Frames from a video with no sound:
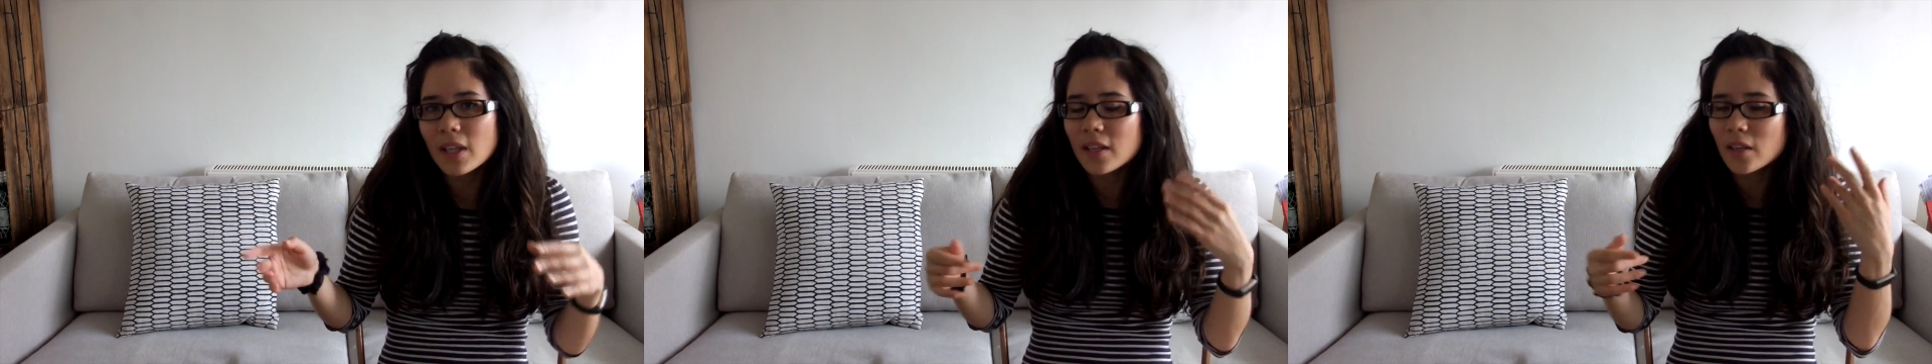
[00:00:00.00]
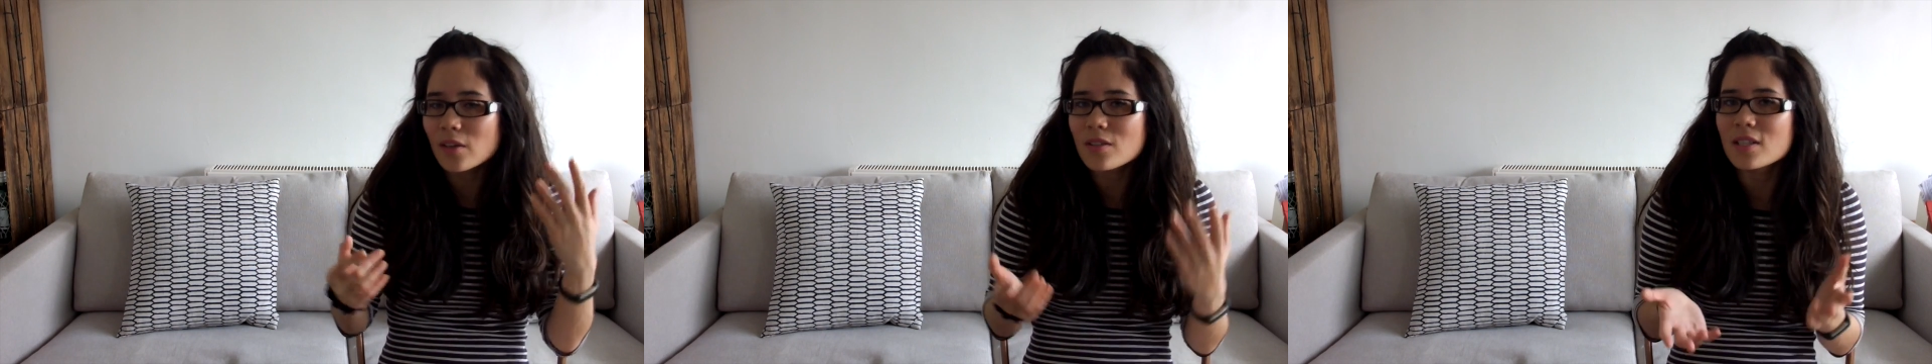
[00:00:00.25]
and
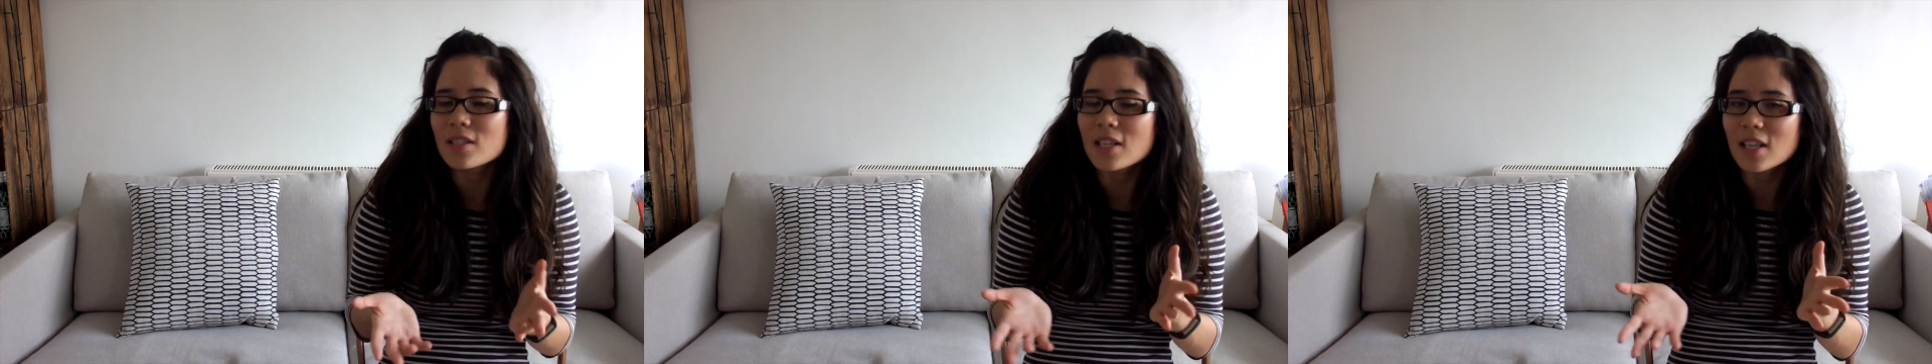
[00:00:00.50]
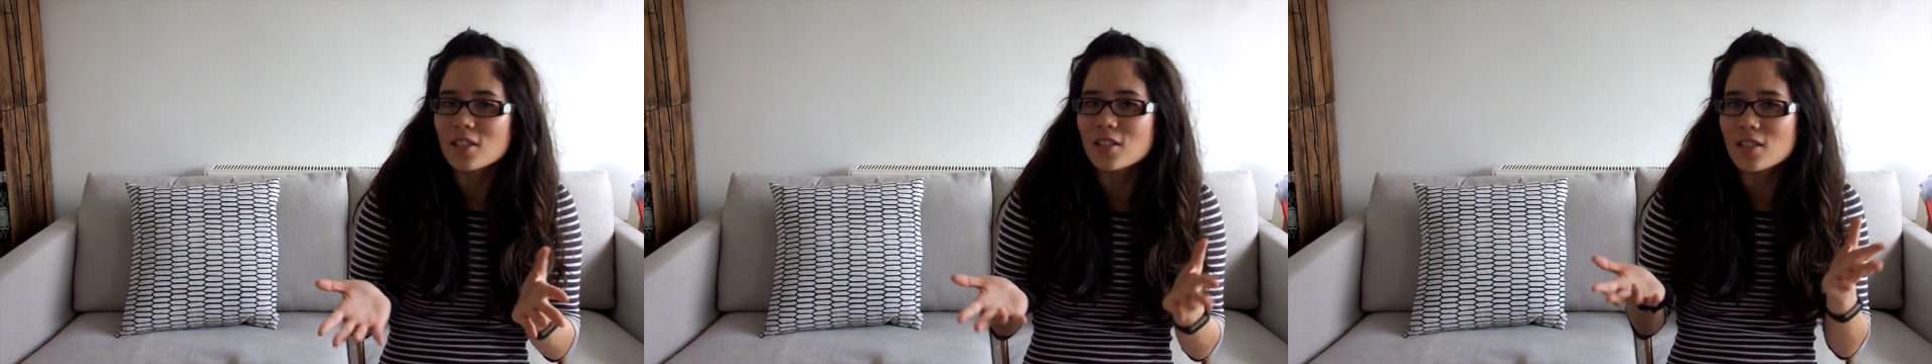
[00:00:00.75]
it goes and
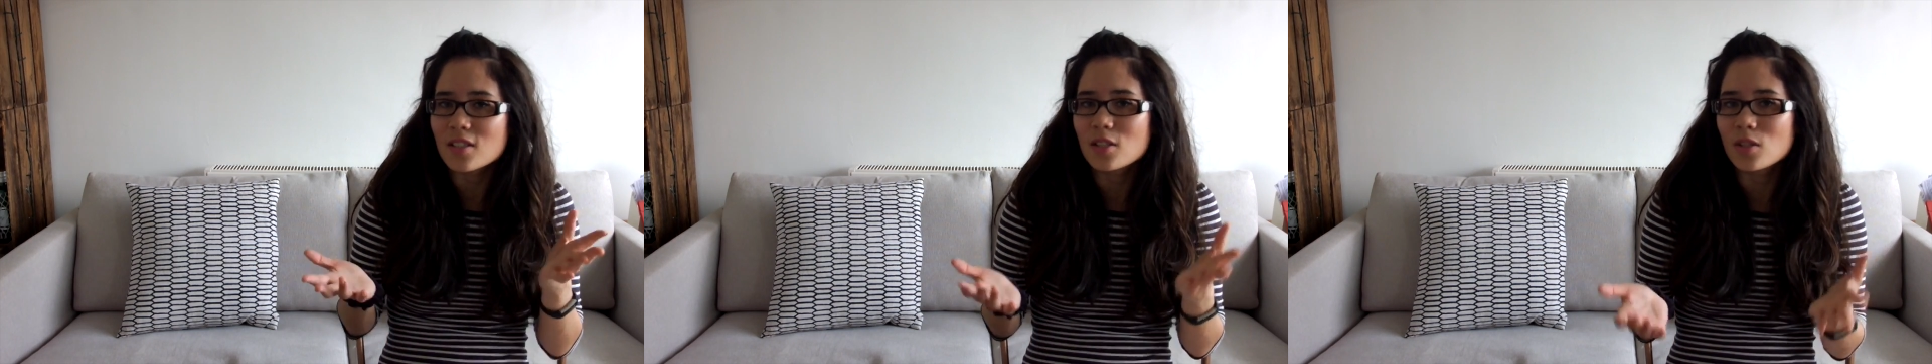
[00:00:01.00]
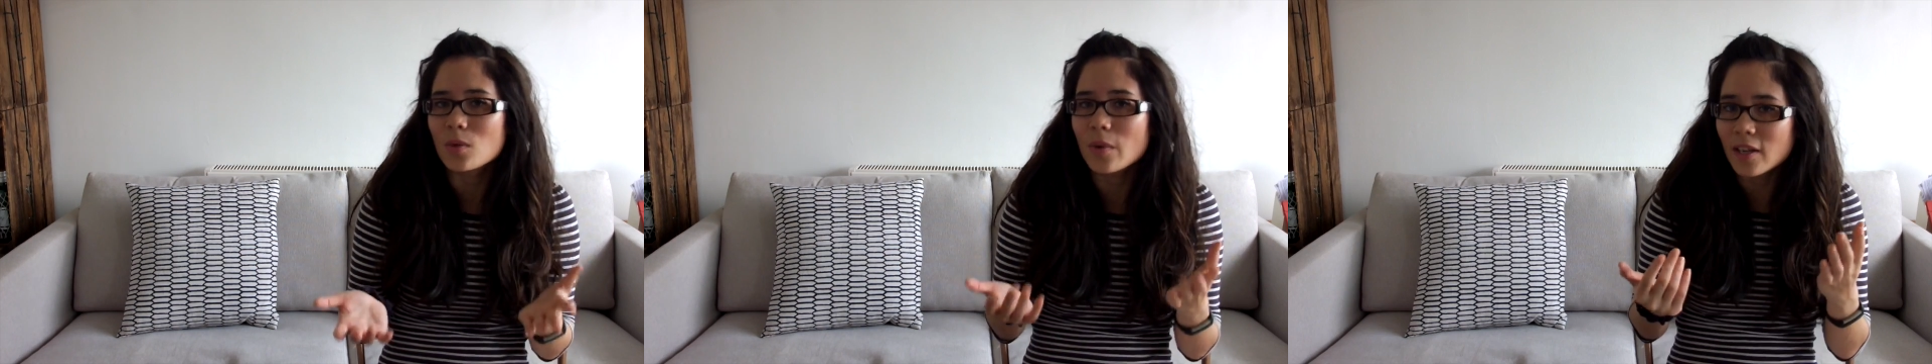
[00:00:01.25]
attaches
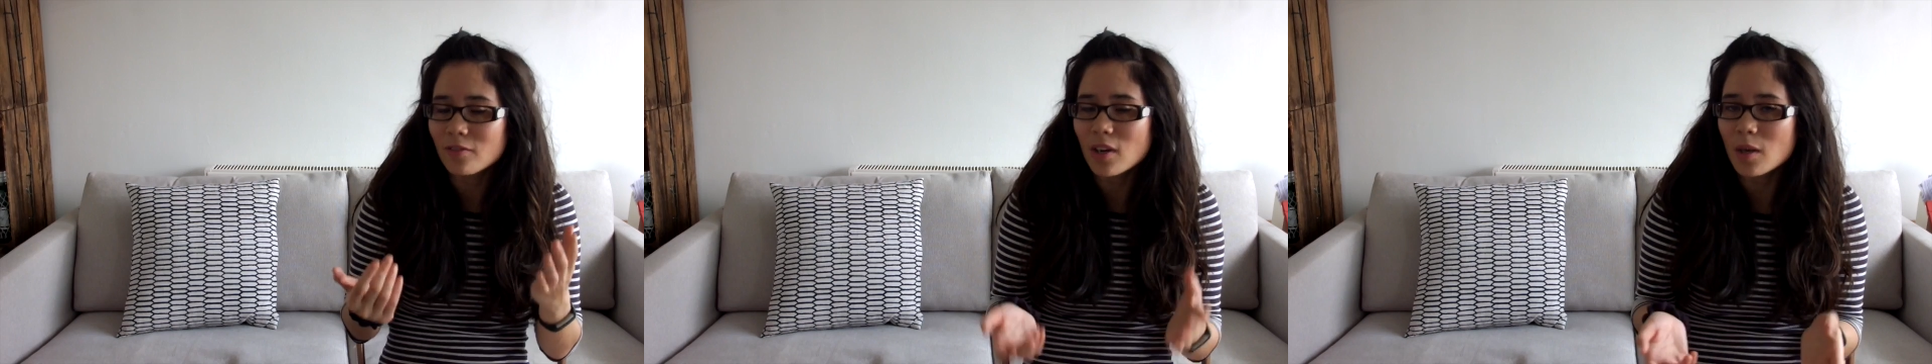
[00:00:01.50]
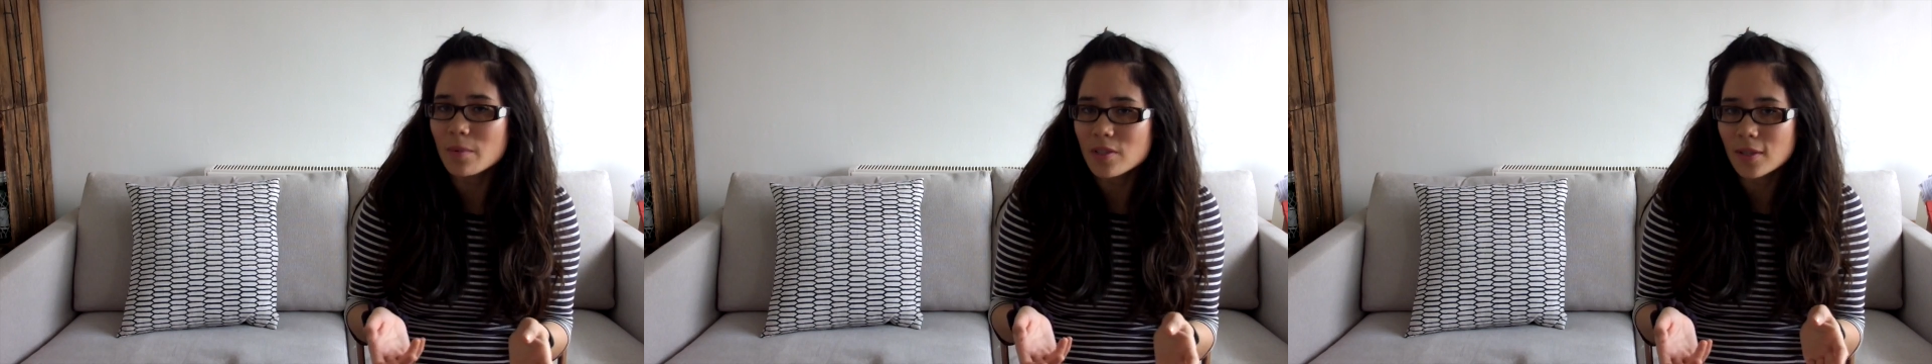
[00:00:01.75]
to a
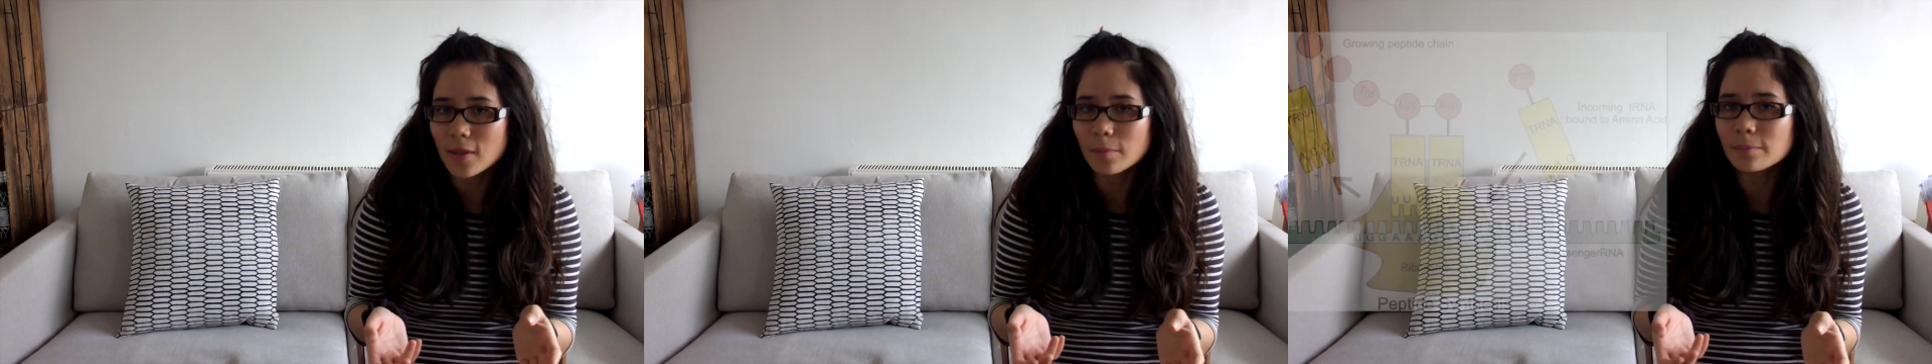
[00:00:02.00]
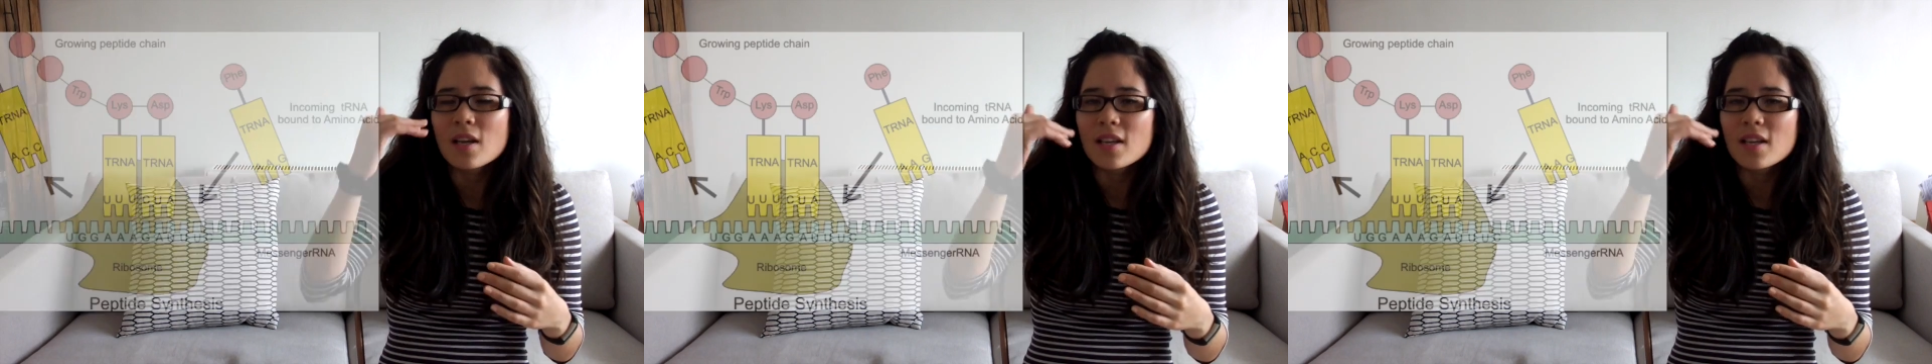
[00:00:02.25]
ribosome.